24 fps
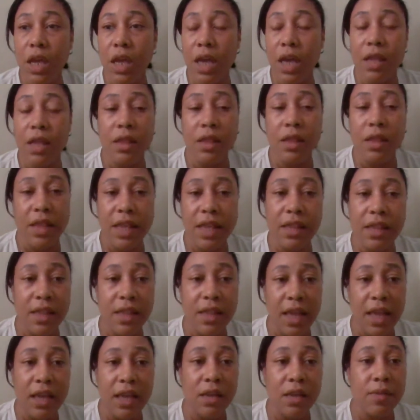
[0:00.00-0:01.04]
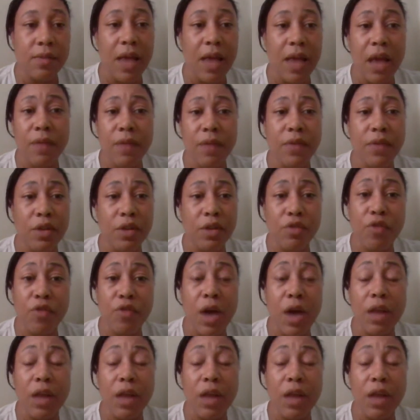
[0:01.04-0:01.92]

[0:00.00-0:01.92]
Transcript: and take the negatives out of it and try